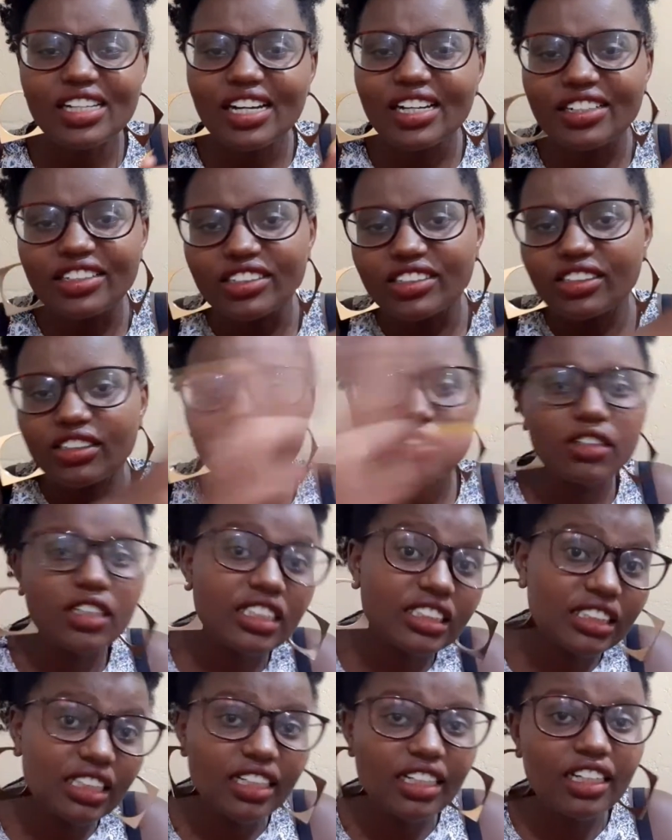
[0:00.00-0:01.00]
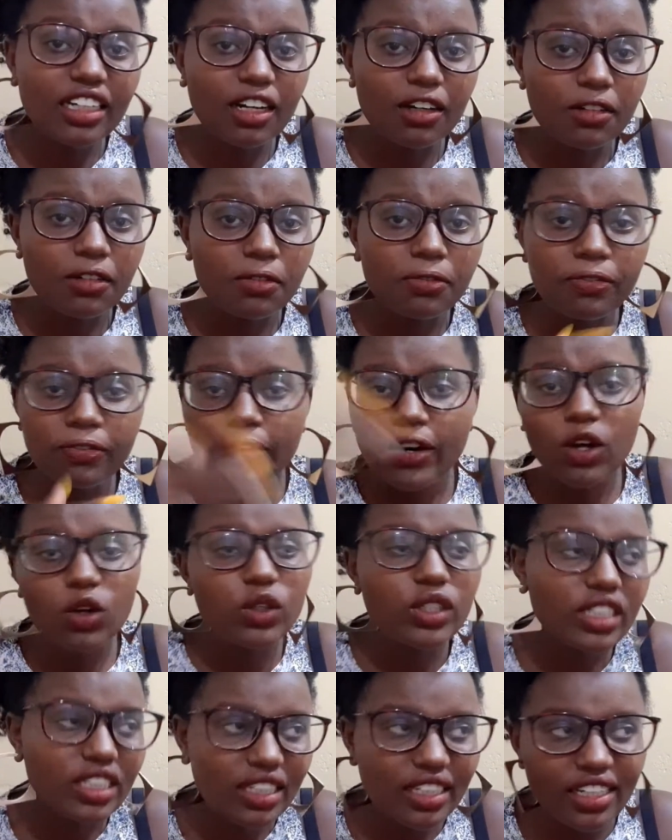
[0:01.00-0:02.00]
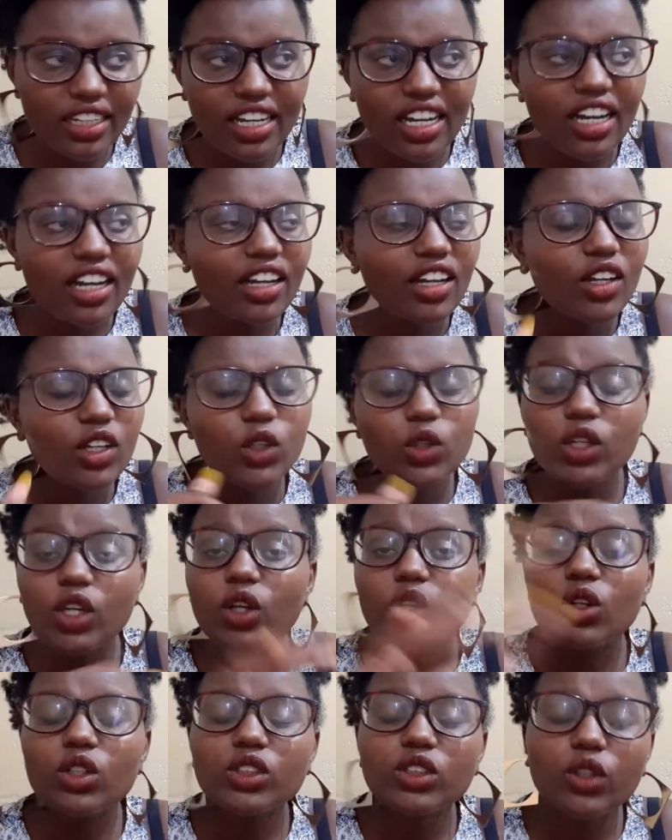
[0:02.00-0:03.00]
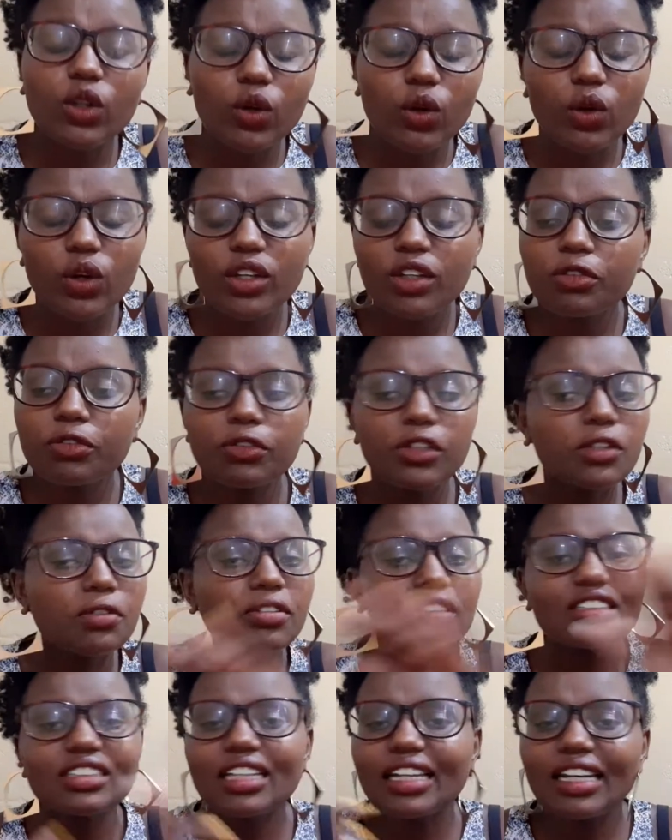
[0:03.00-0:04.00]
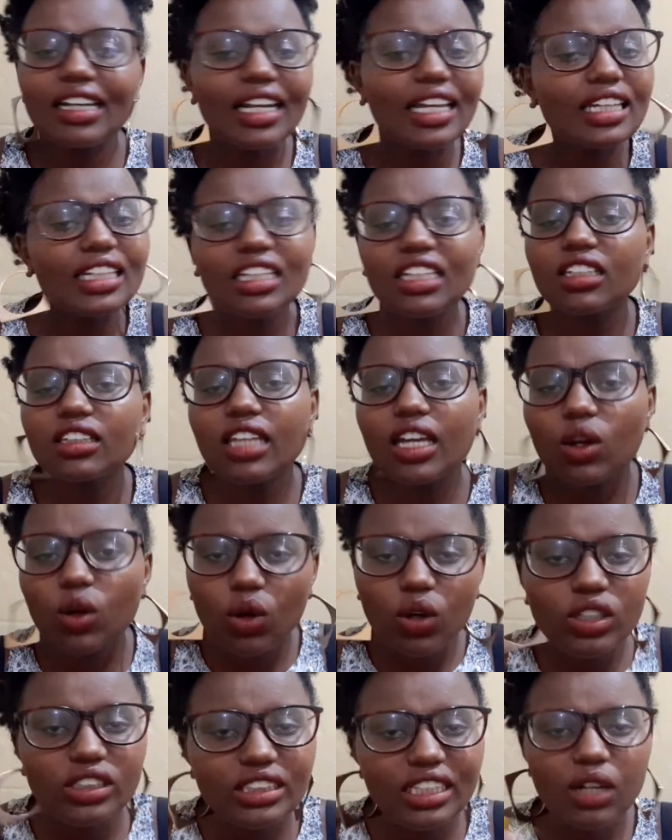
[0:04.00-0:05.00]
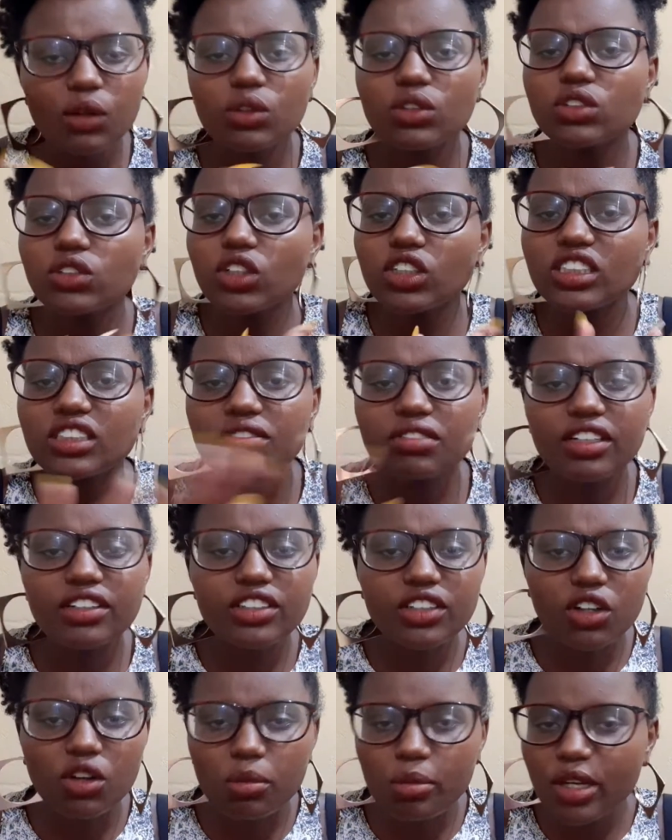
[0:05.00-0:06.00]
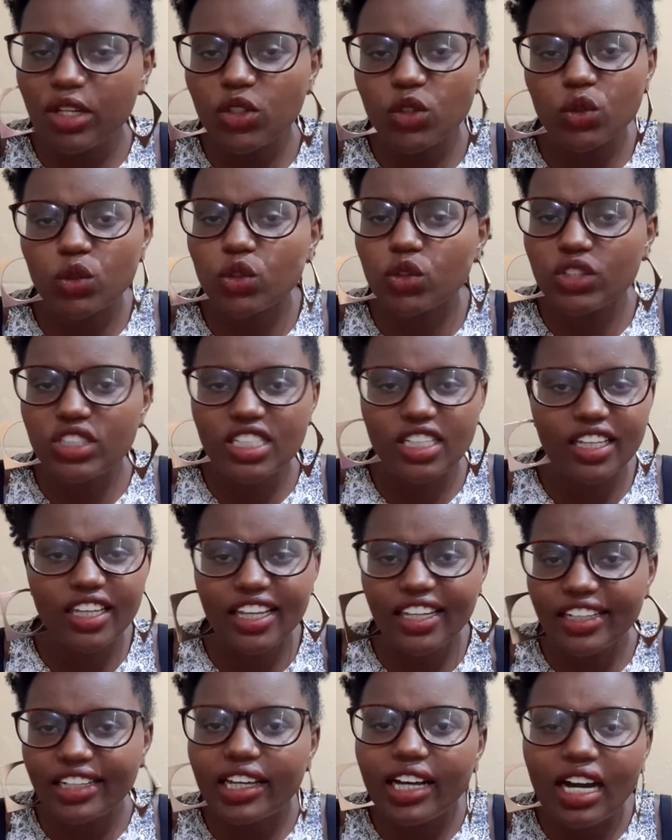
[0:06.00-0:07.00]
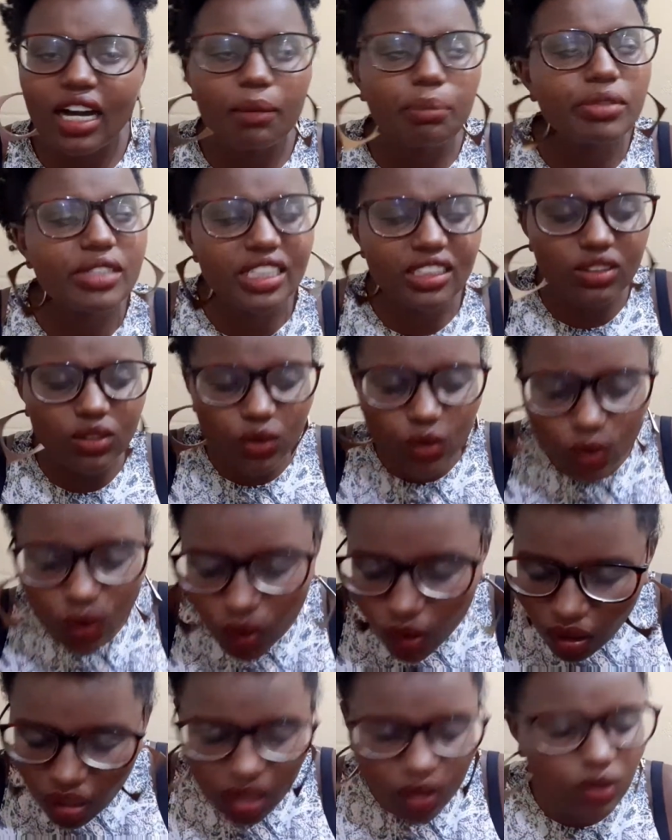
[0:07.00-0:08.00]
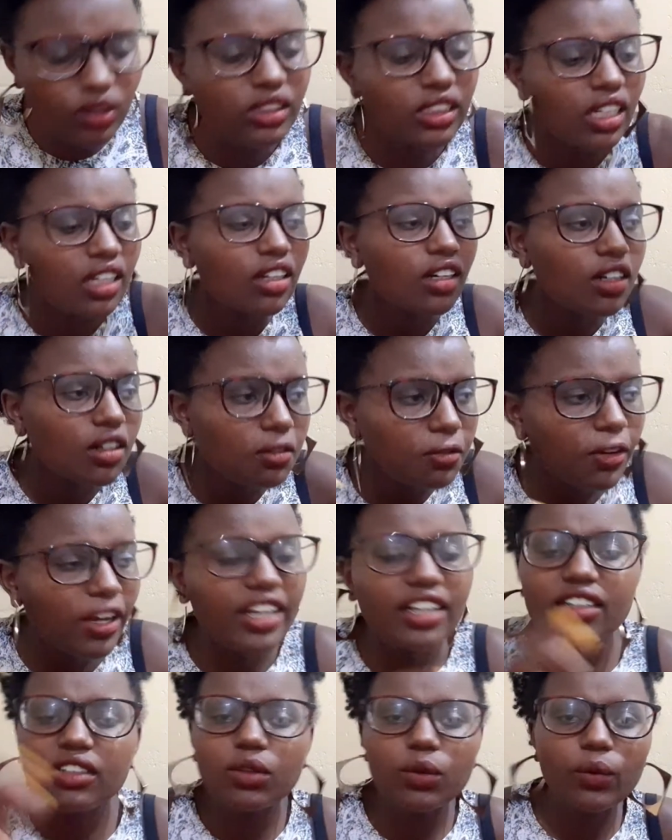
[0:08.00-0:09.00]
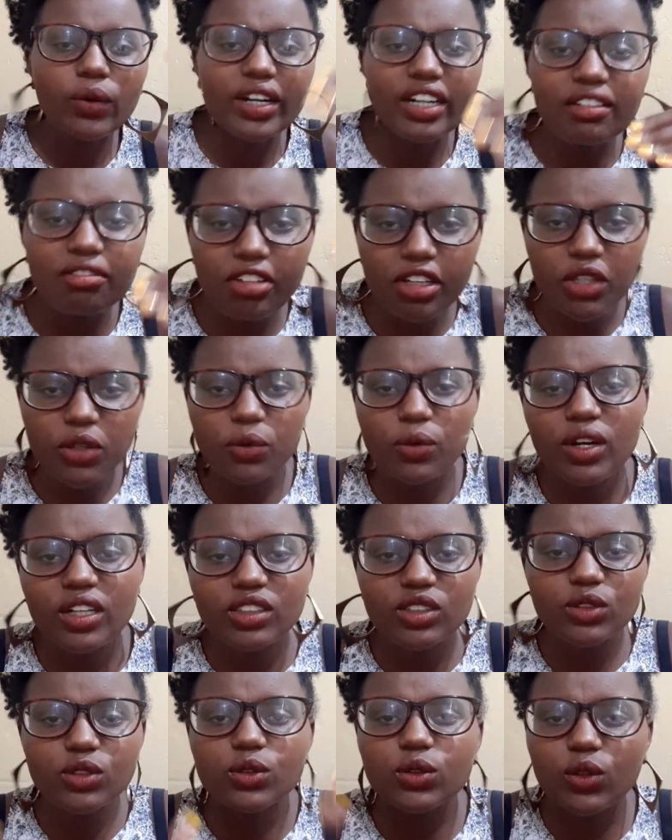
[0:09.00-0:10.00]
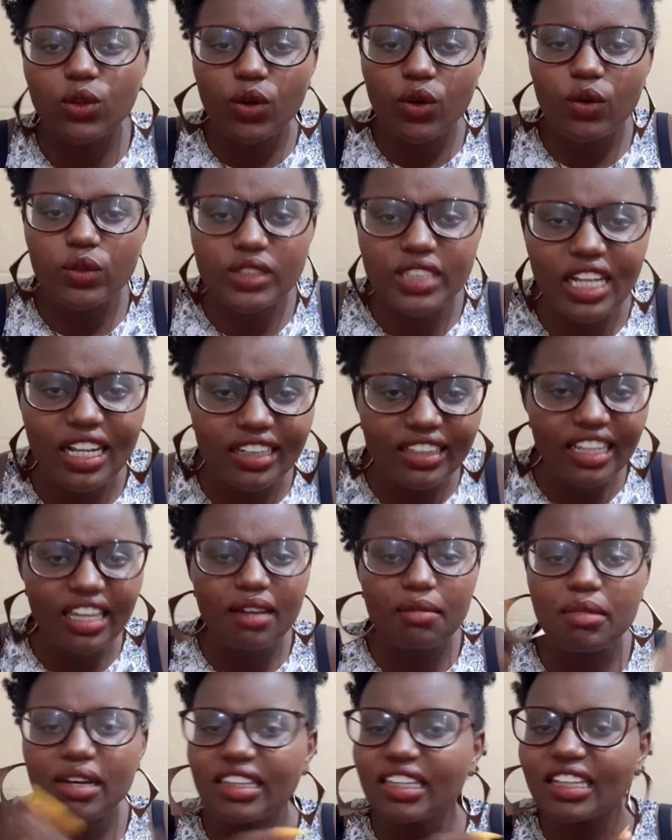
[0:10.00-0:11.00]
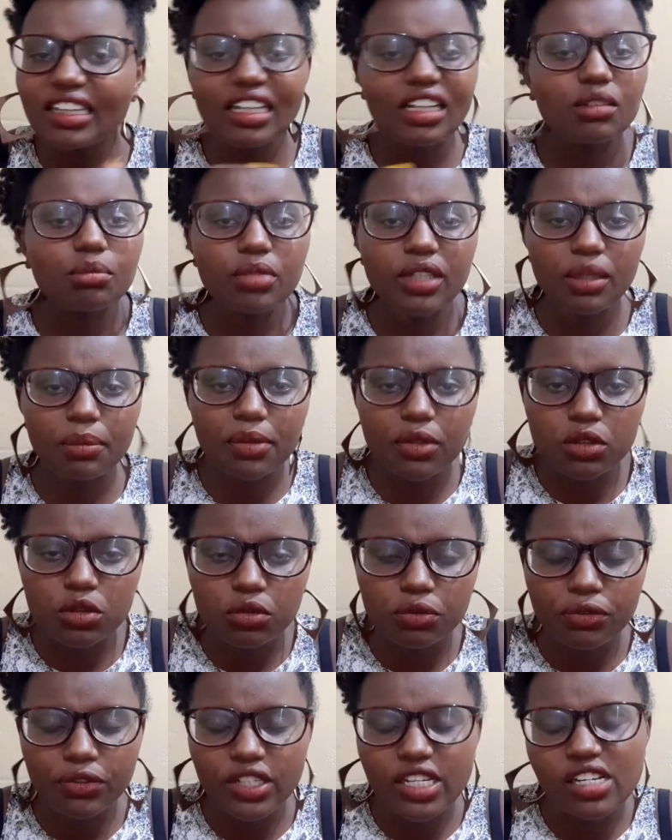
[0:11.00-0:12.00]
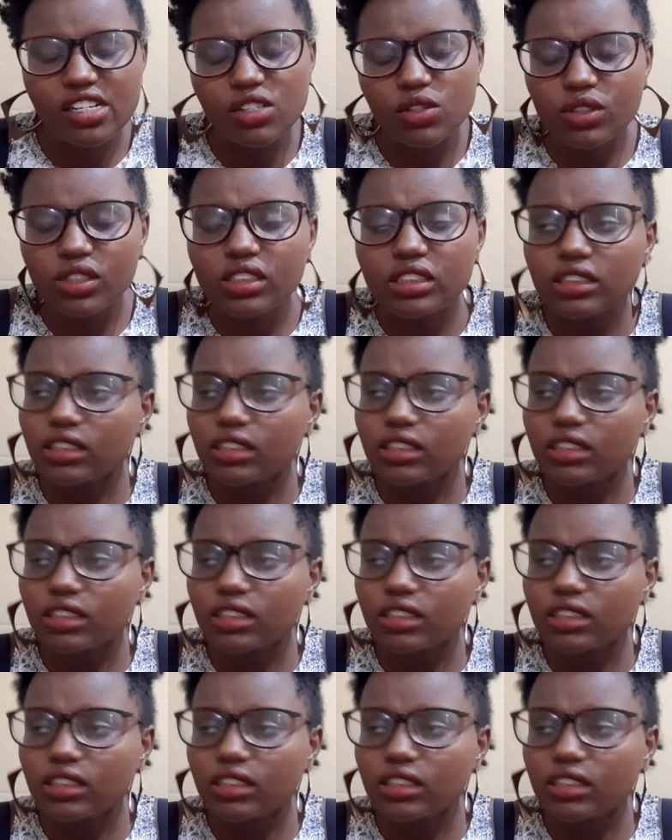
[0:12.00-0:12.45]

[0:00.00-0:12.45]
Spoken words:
are easily found here. You can also, if it like in the coast, I would not even recommend you using any app. Just to go out, find wherever you want to go, tell them, and then they'll be able to figure out